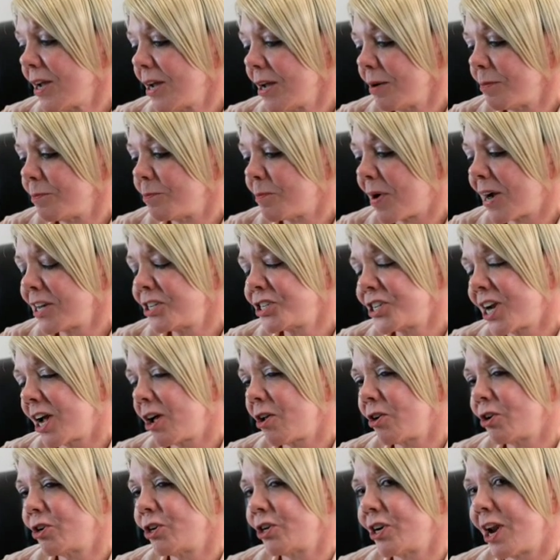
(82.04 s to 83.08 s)
My
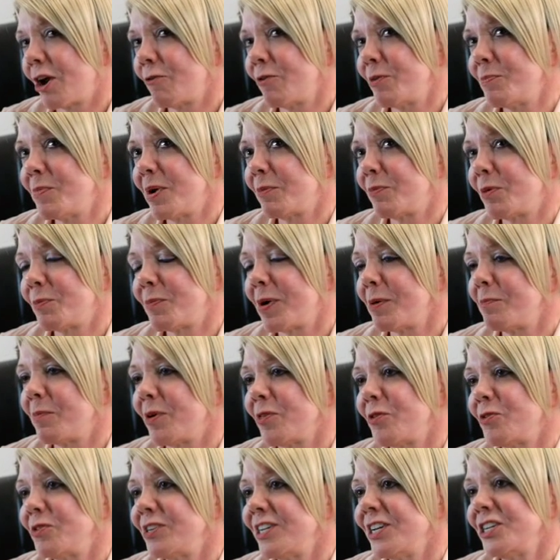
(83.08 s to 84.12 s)
childhood, I remember my
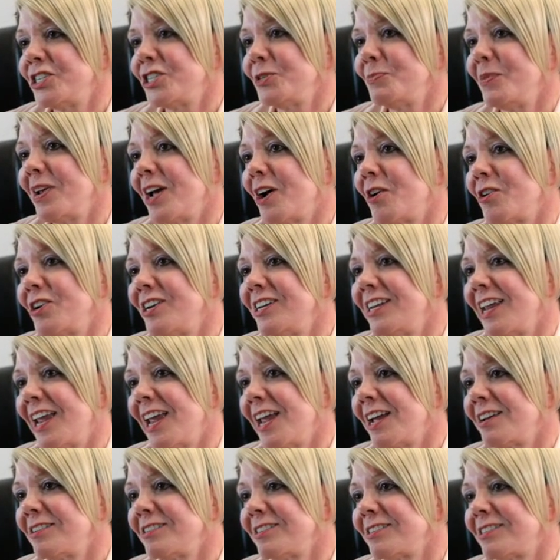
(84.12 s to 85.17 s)
mother teaching me how to
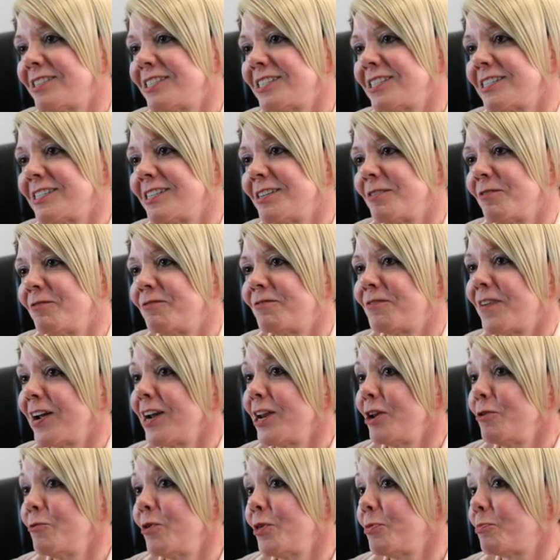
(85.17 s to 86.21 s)
dance,
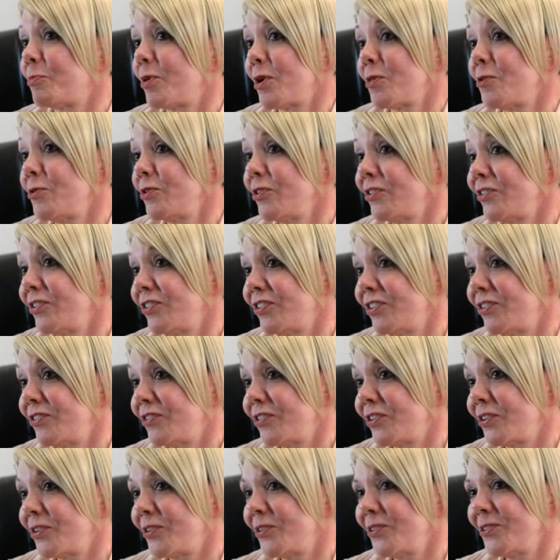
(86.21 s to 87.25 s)
fighting with brothers and
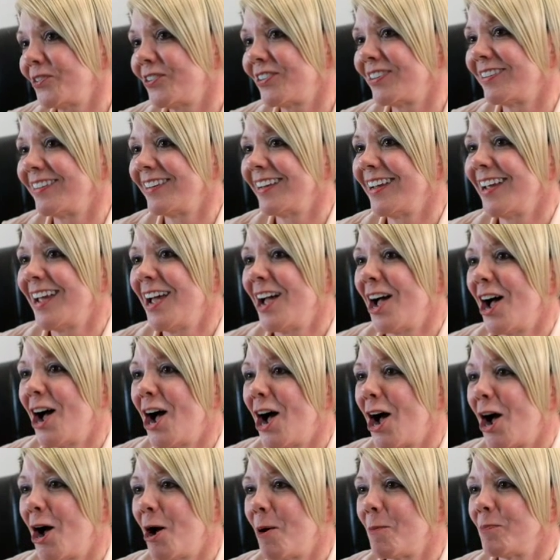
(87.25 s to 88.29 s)
sisters,
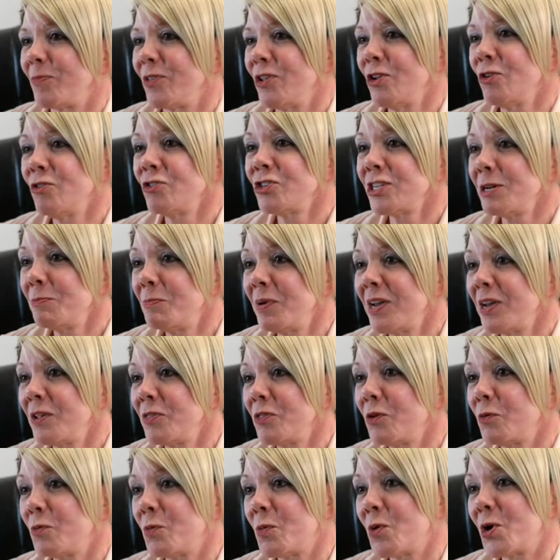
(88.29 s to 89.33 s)
usually being
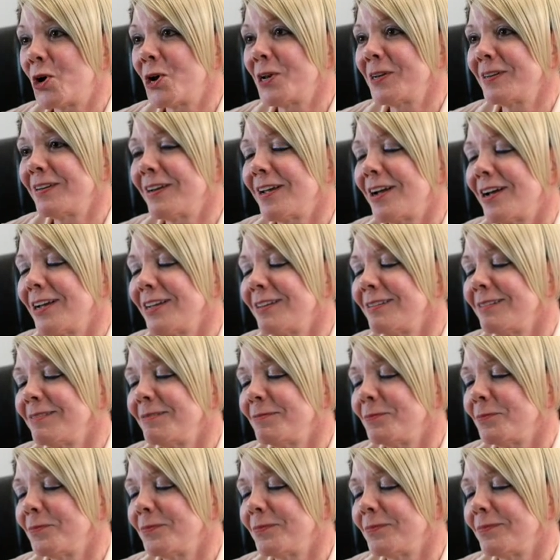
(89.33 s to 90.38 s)

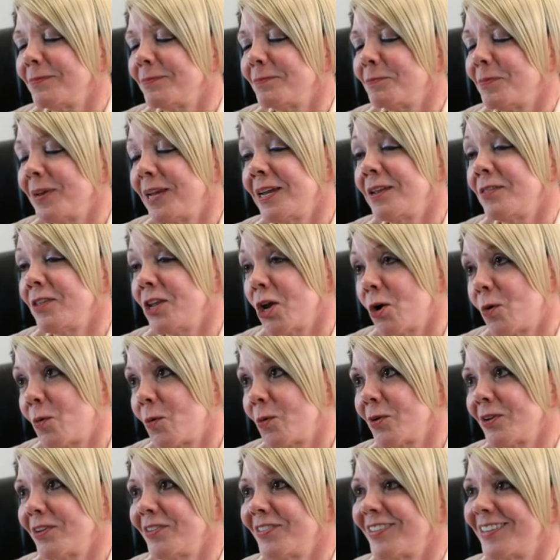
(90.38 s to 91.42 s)
the
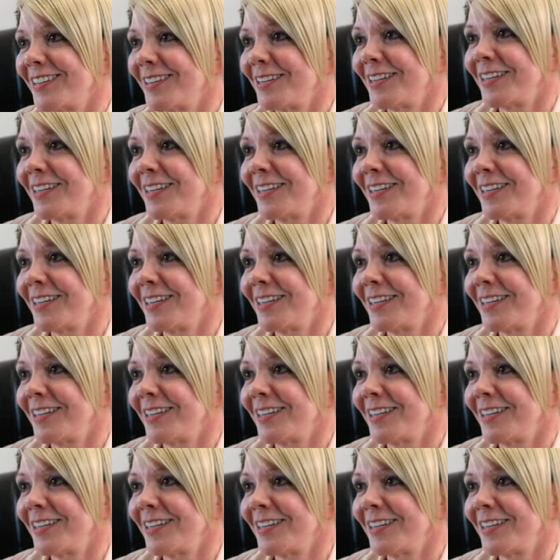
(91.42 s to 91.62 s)
oldest.